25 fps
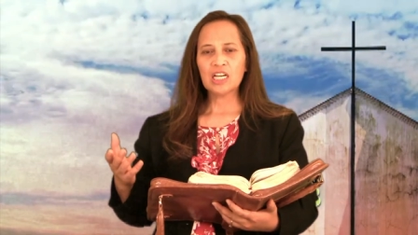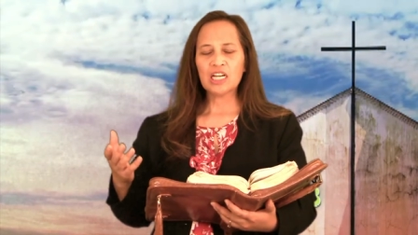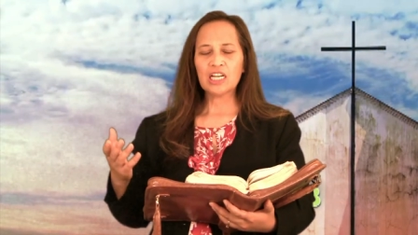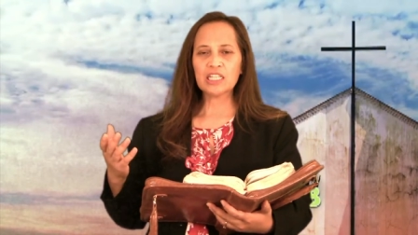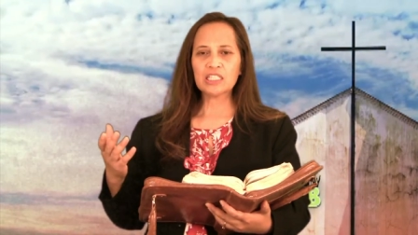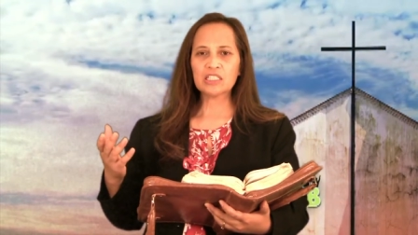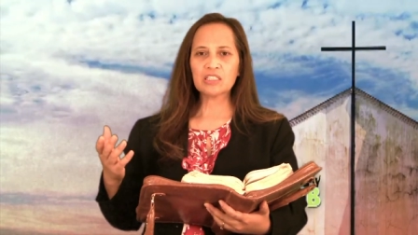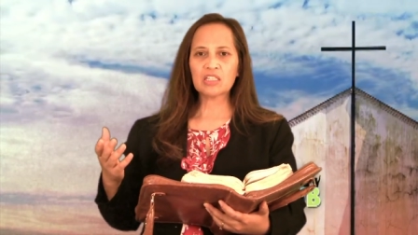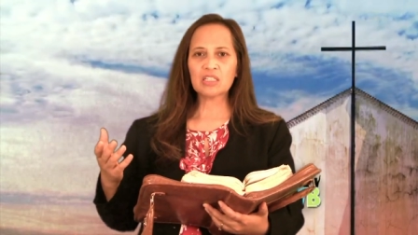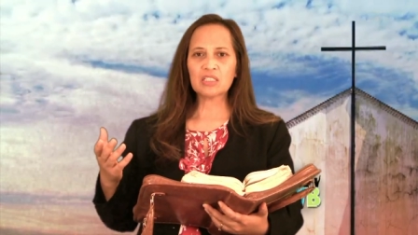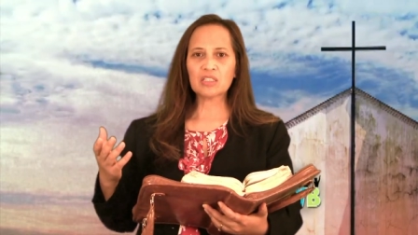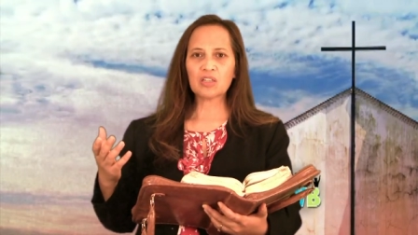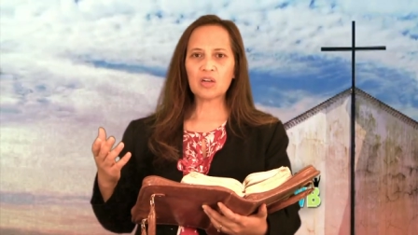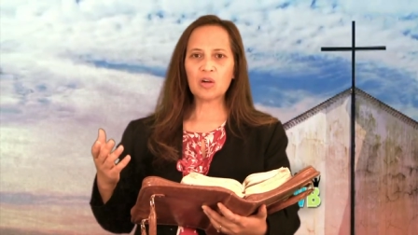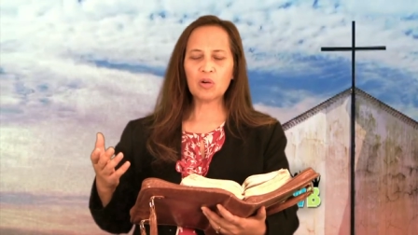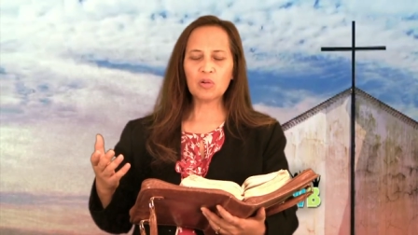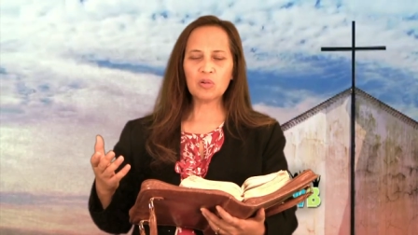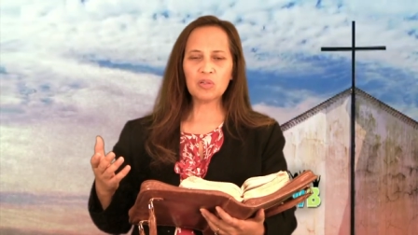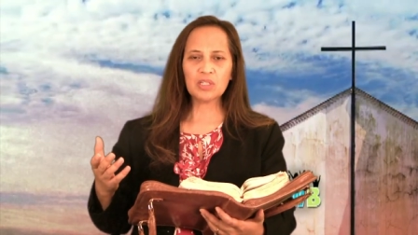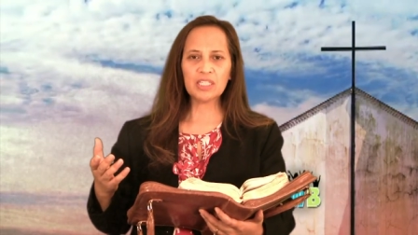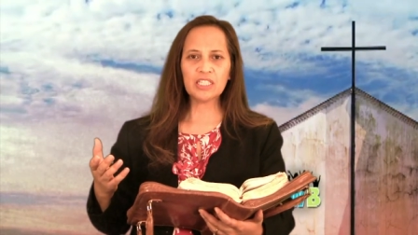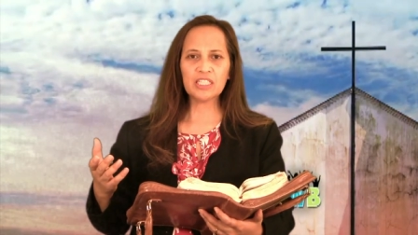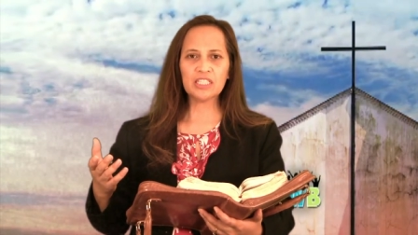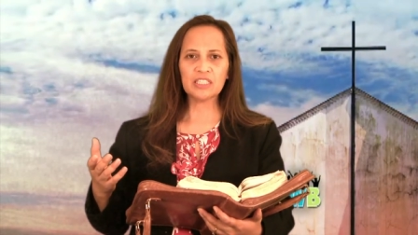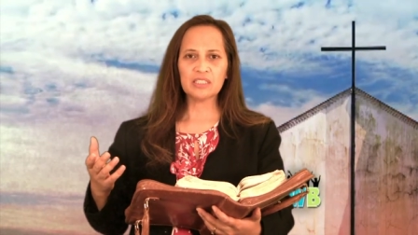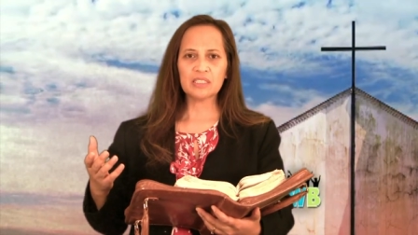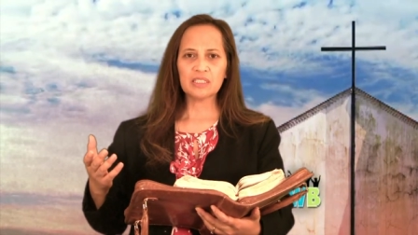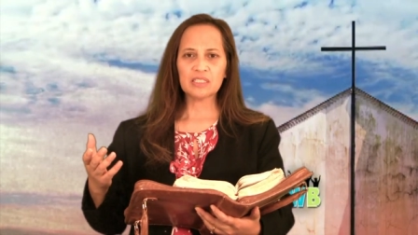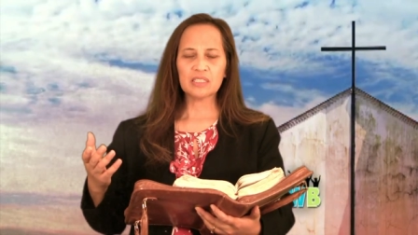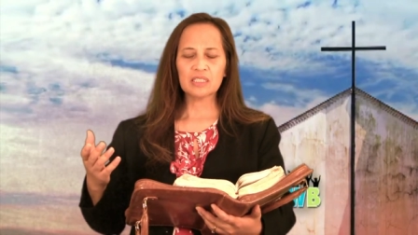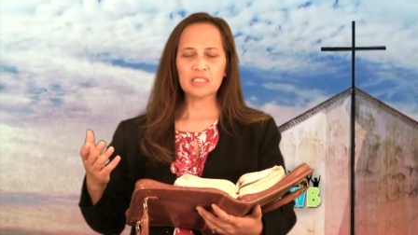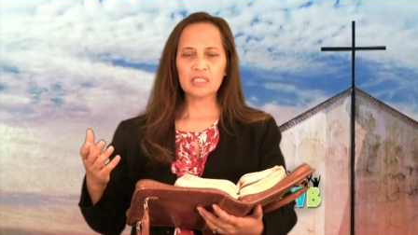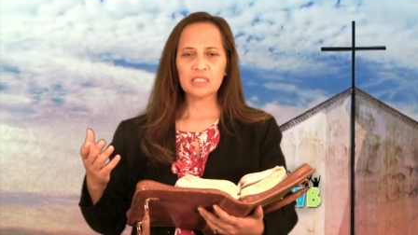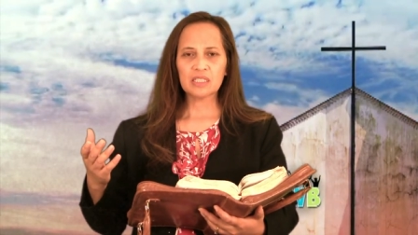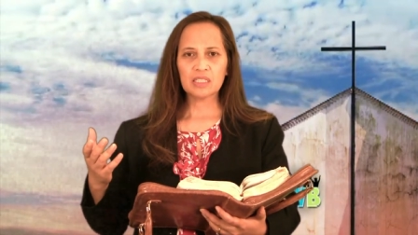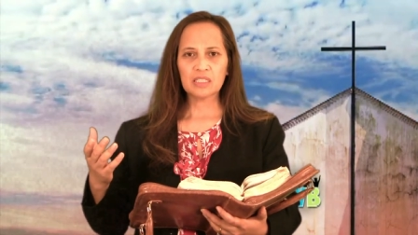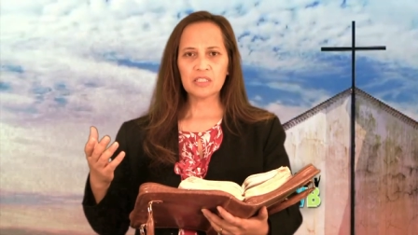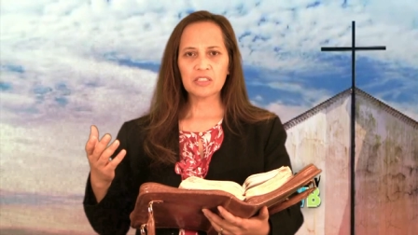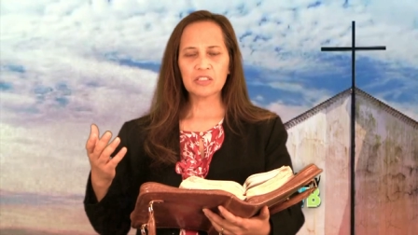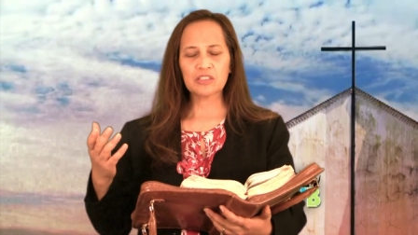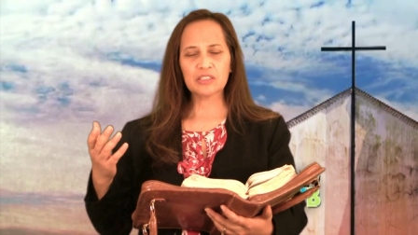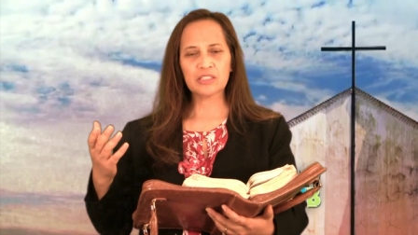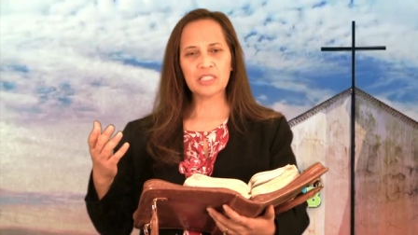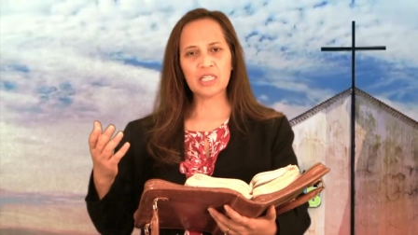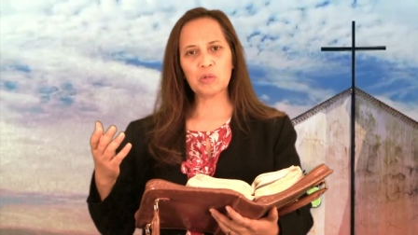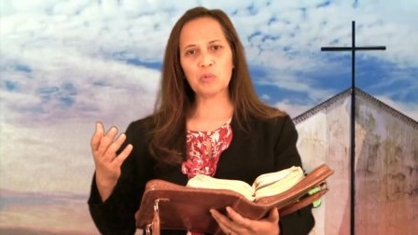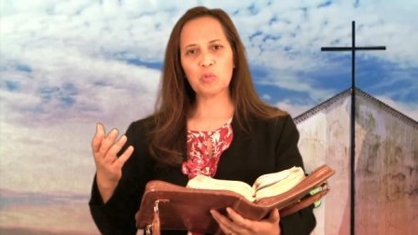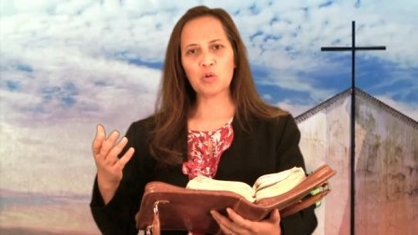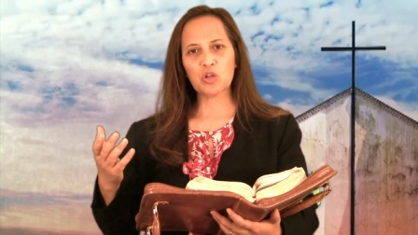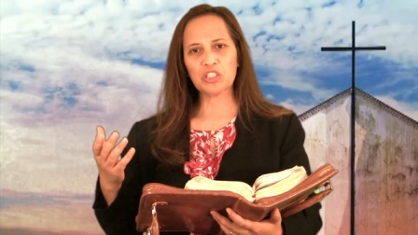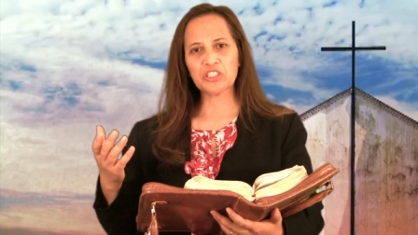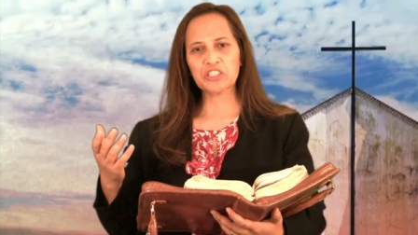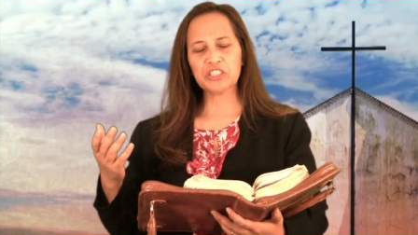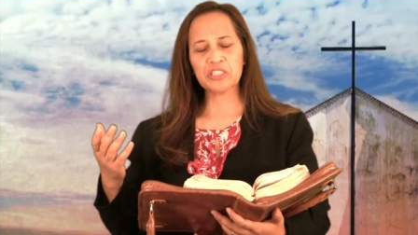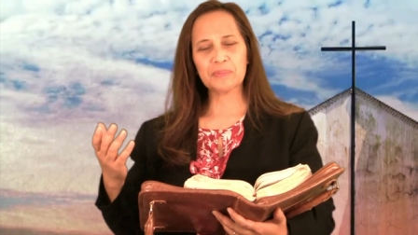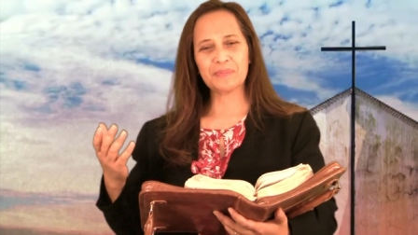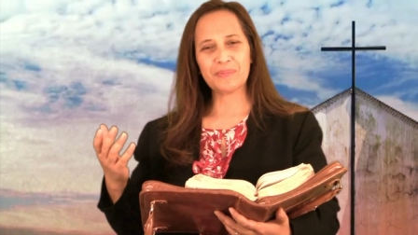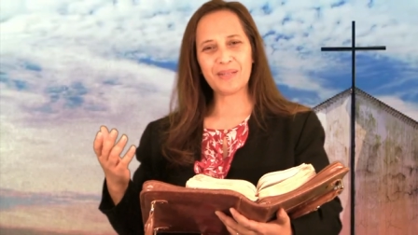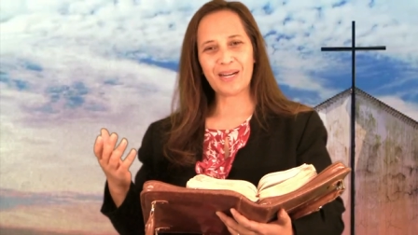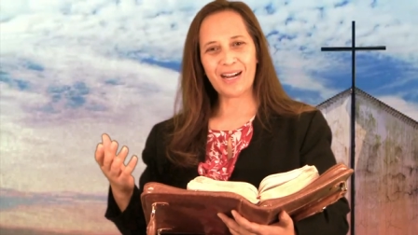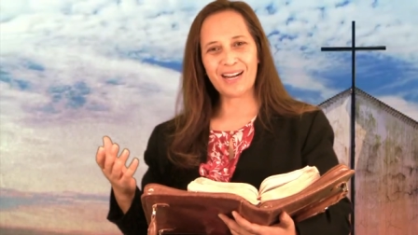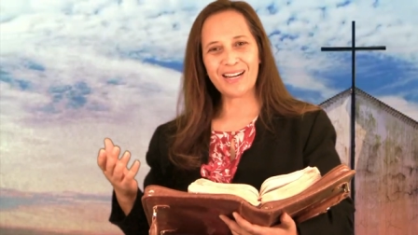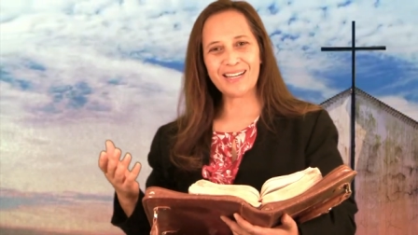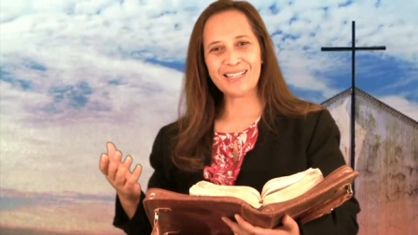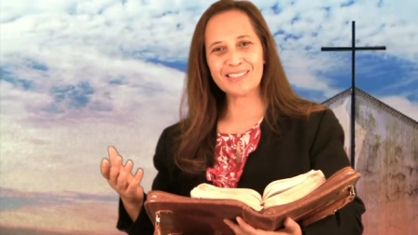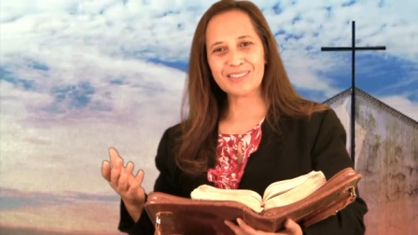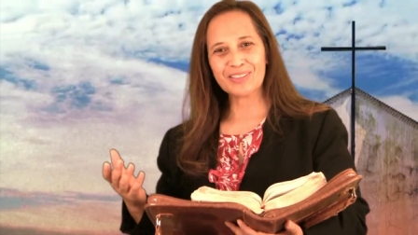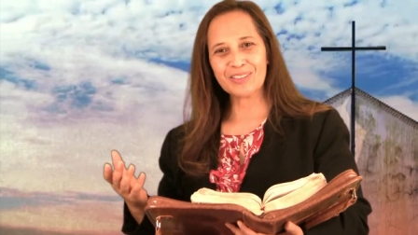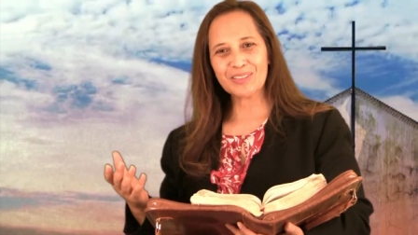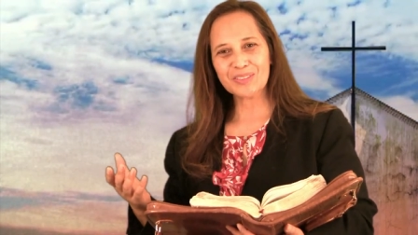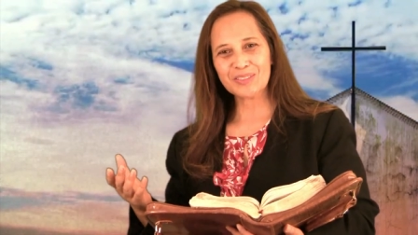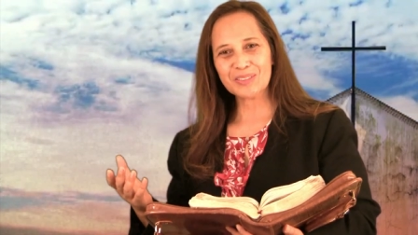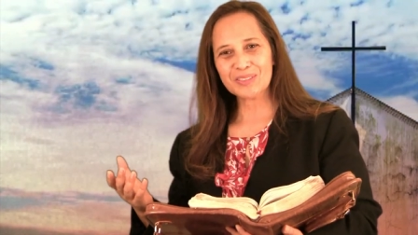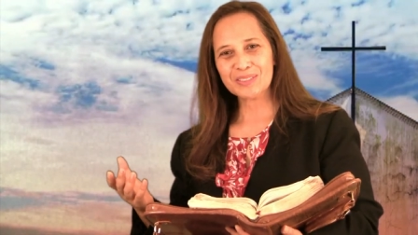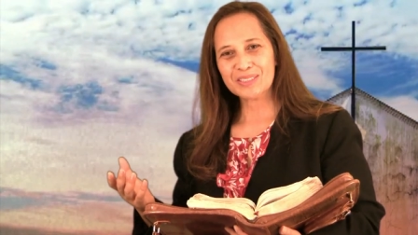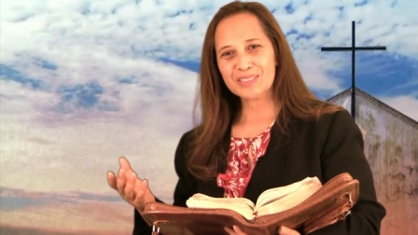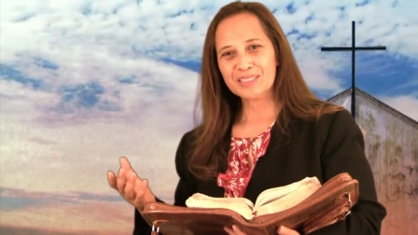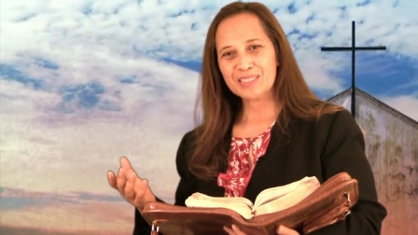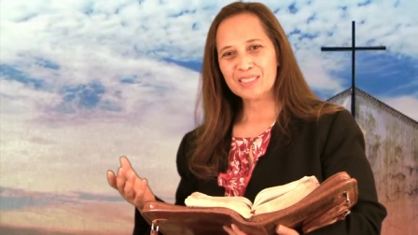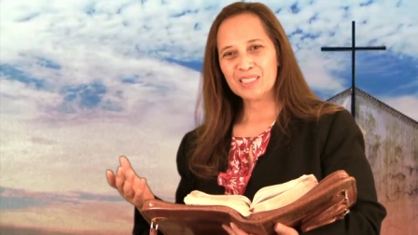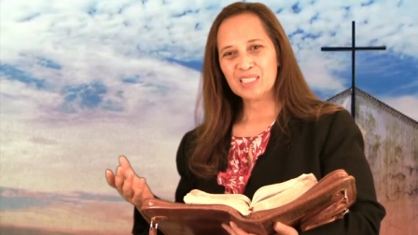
And not only they worshipped idols,